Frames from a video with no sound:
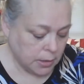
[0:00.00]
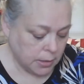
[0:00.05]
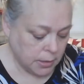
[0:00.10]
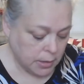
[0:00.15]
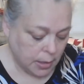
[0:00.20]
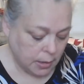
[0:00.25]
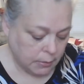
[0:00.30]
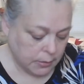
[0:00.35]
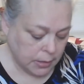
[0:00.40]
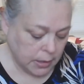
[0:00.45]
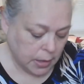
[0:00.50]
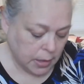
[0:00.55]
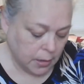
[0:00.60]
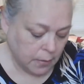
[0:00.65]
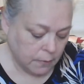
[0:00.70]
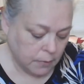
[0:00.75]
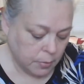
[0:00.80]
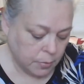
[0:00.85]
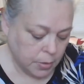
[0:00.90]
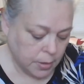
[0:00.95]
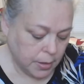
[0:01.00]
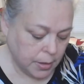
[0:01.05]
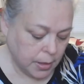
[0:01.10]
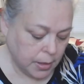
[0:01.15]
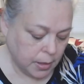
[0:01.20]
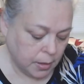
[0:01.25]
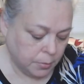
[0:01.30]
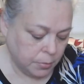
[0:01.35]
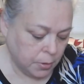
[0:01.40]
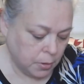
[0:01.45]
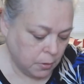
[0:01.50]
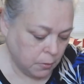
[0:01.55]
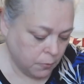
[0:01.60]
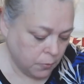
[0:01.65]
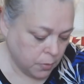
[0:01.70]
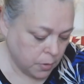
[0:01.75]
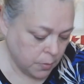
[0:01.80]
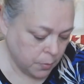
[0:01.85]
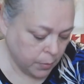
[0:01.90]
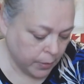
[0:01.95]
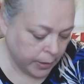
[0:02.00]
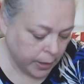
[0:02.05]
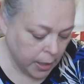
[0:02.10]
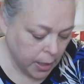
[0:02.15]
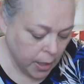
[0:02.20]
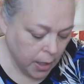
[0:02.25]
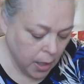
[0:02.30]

So that was kind of a pathetic, beautiful spring.